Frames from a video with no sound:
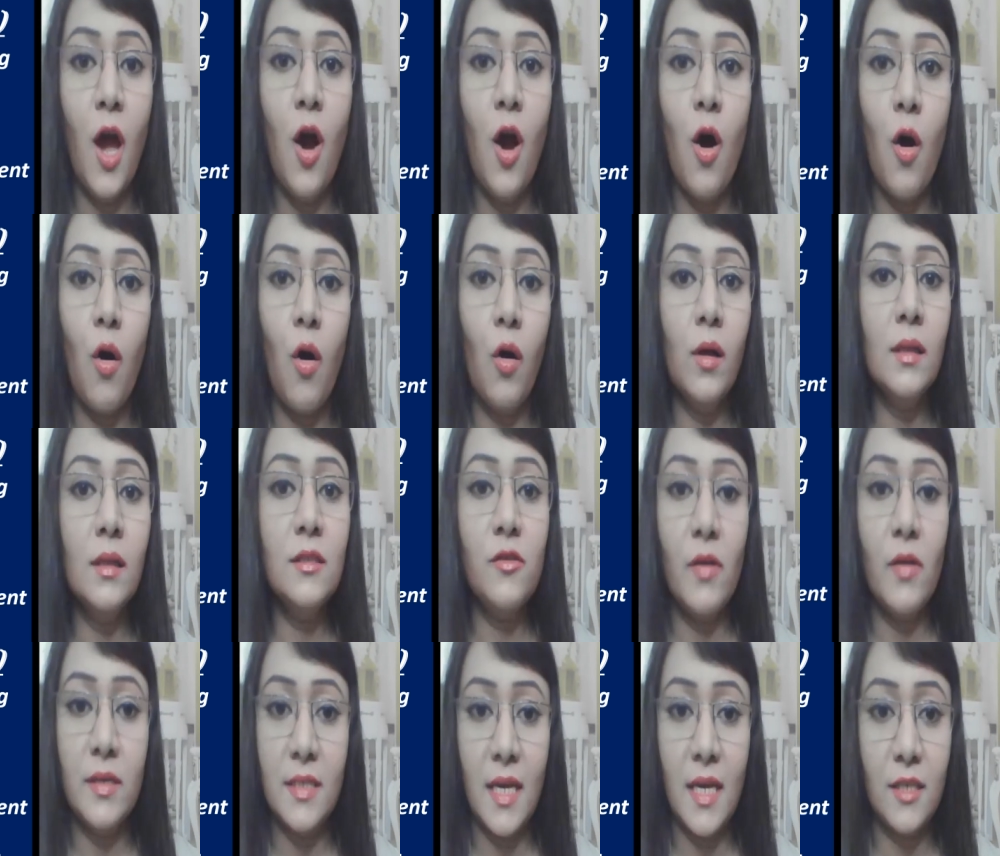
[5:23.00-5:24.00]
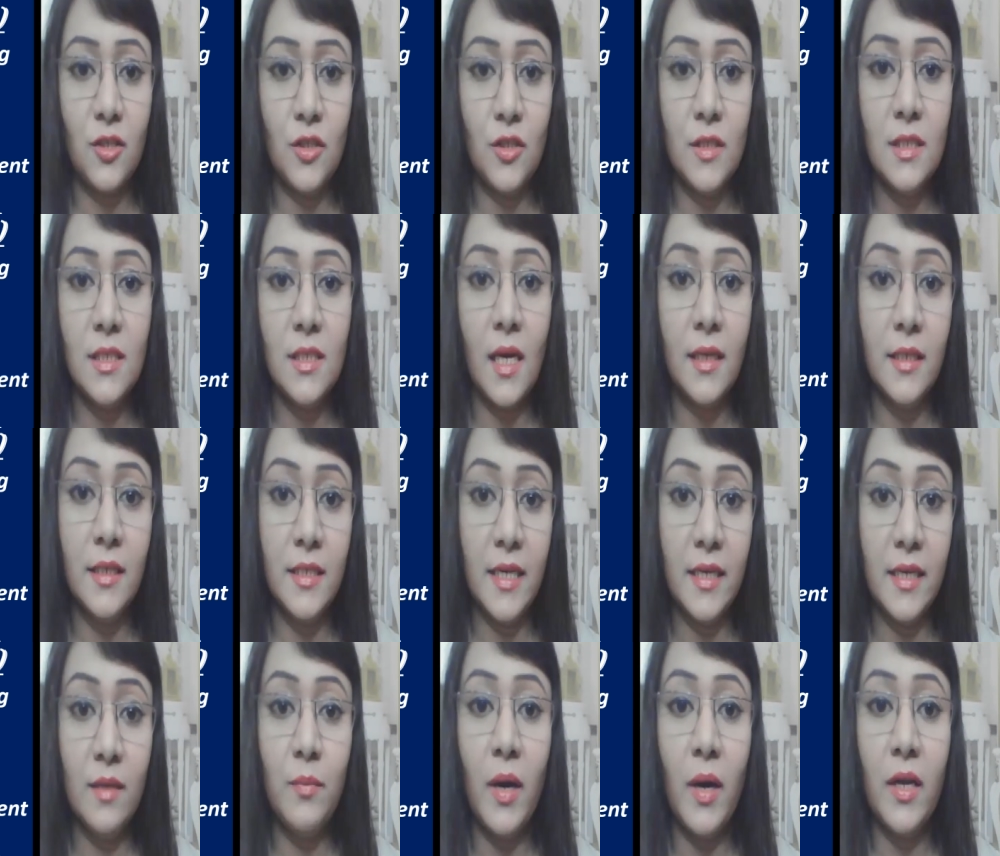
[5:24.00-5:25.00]
All transactions
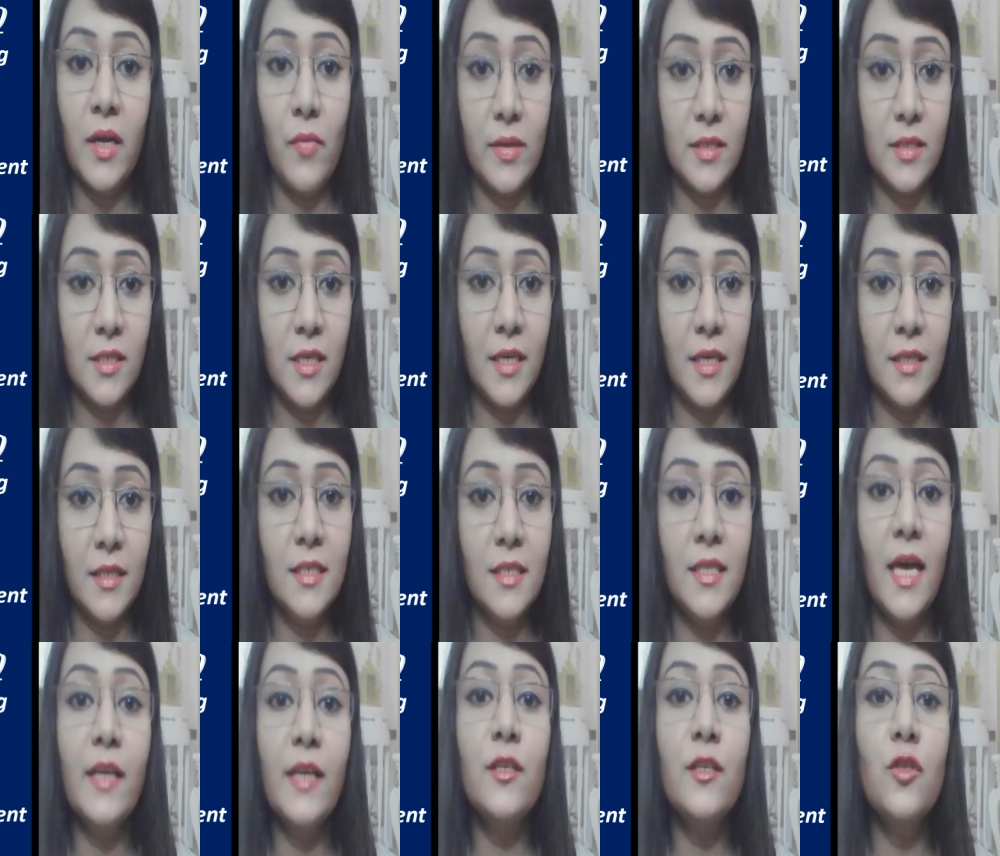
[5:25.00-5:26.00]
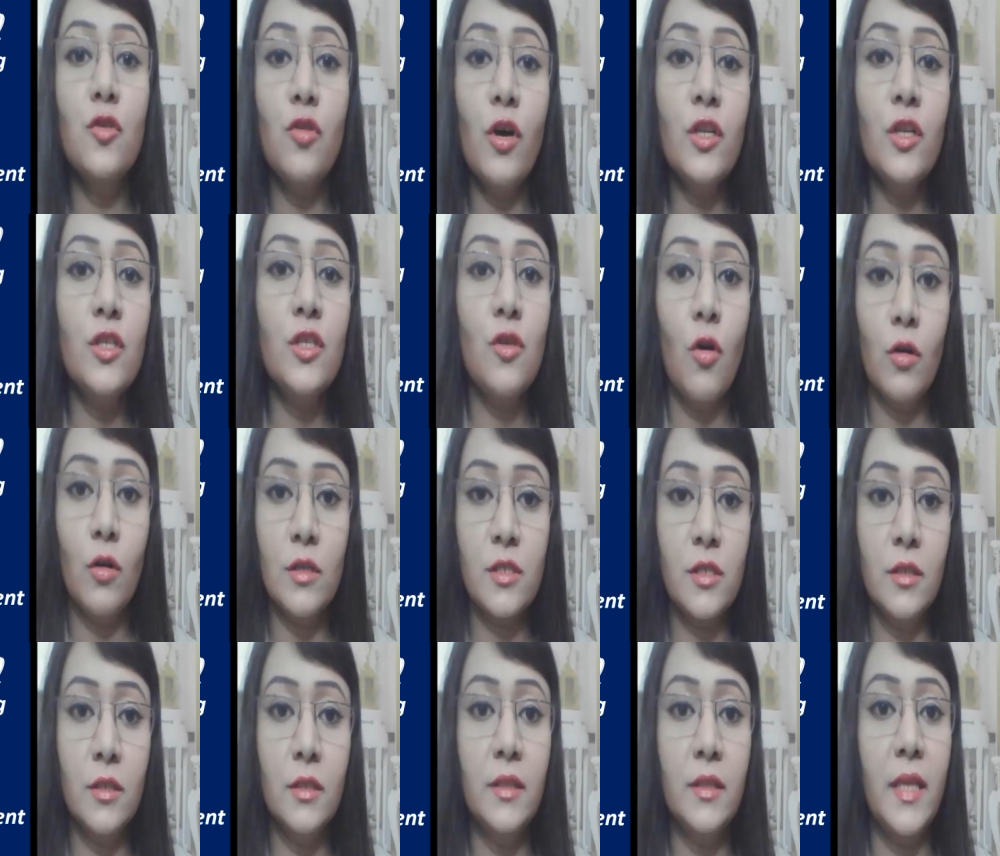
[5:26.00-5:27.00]
undertaken by a resident that do not
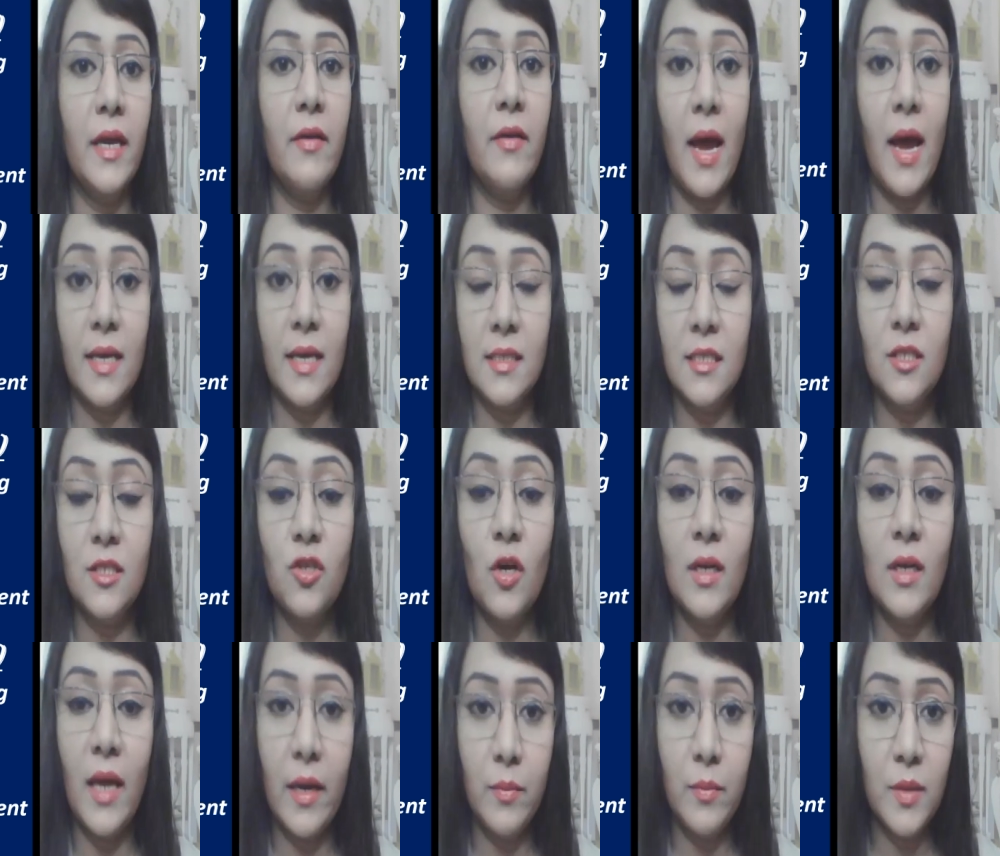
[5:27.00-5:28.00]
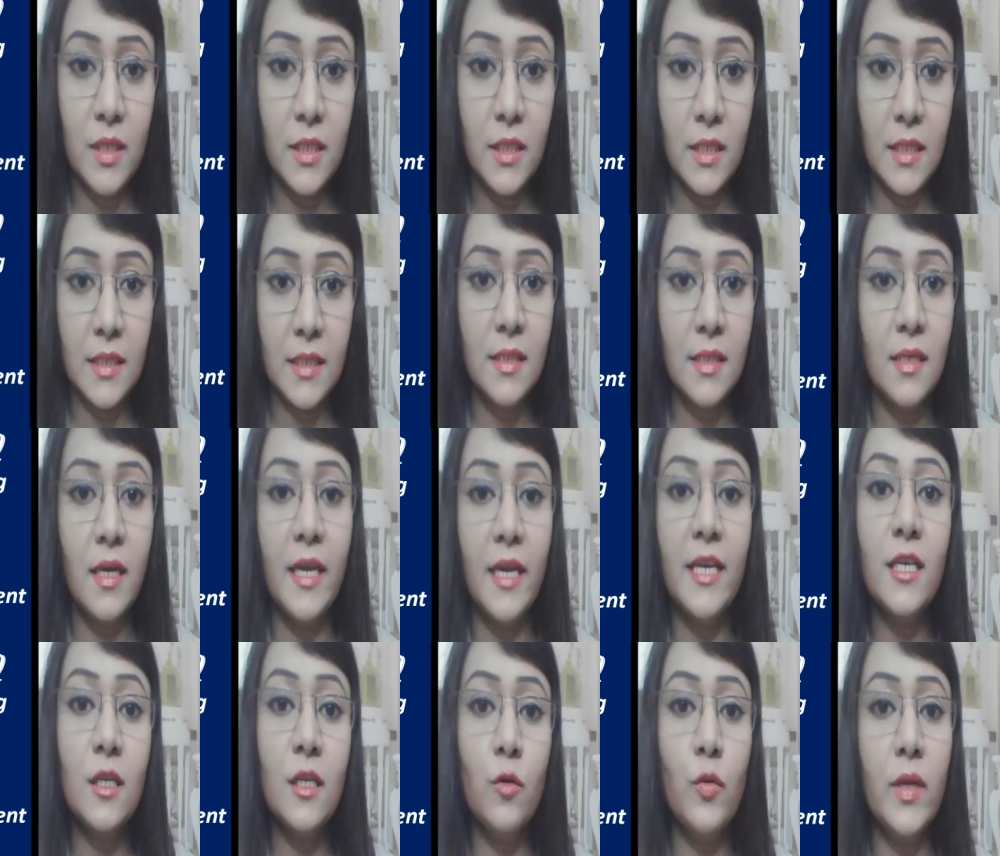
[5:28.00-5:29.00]
alter their assets or liabilities,
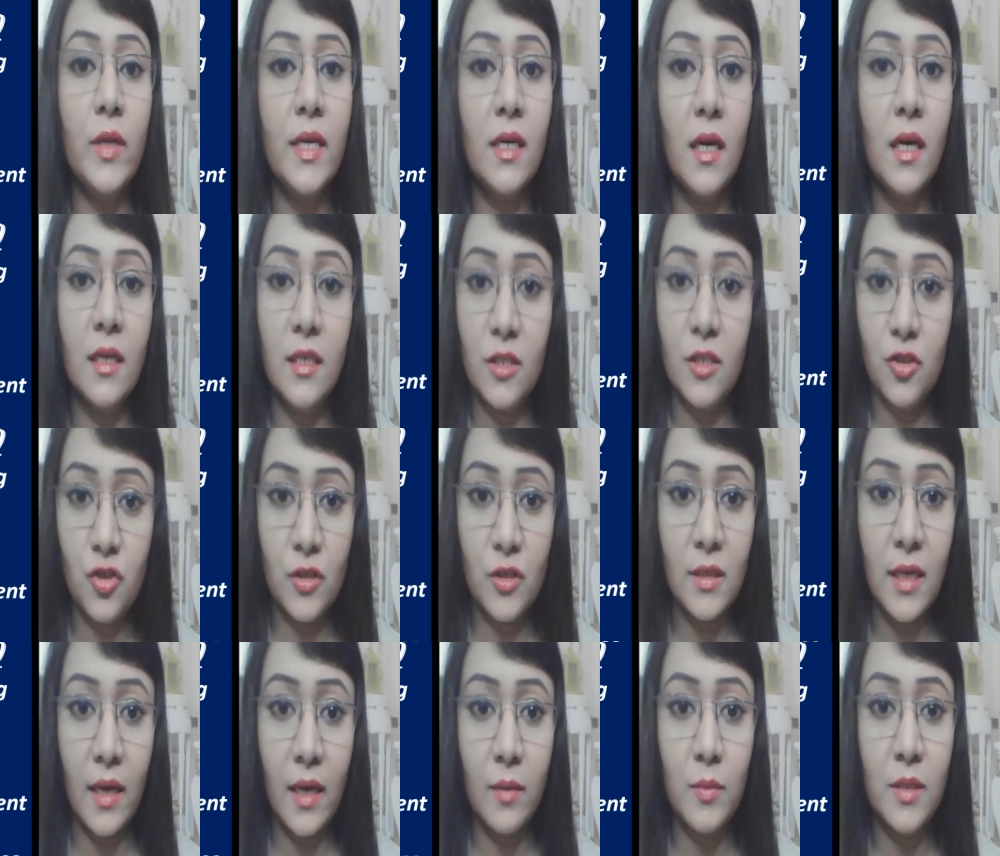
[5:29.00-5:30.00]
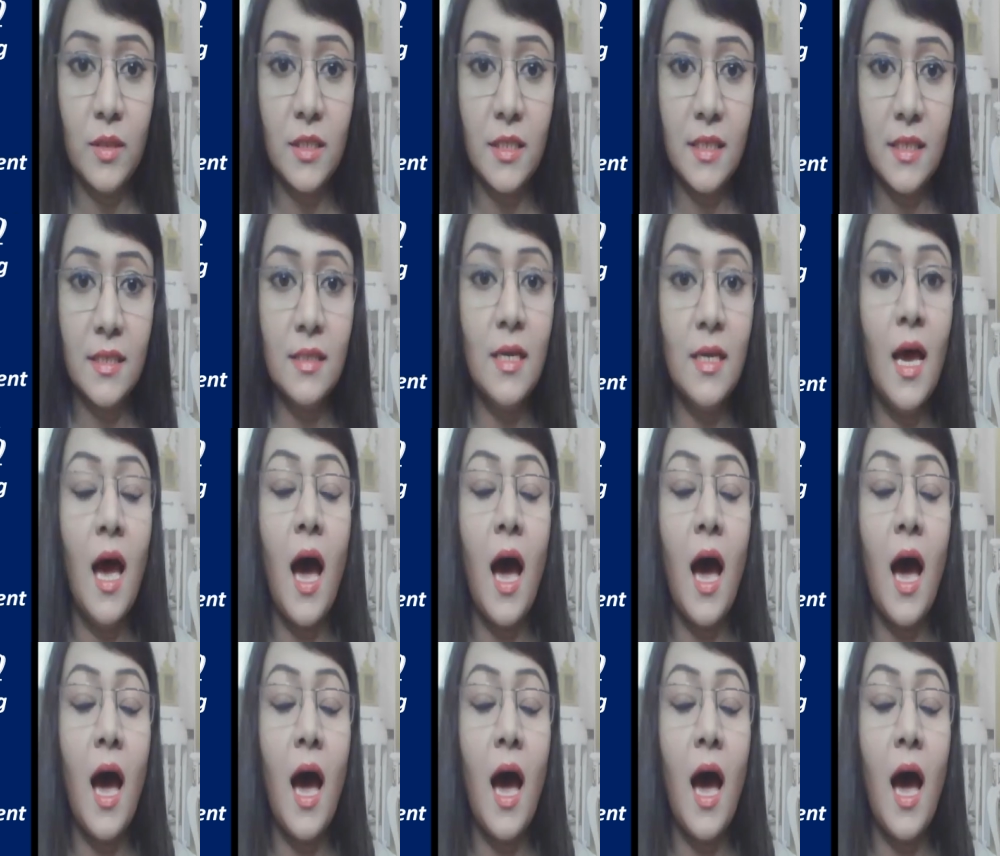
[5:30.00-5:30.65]
including contingent liabilities,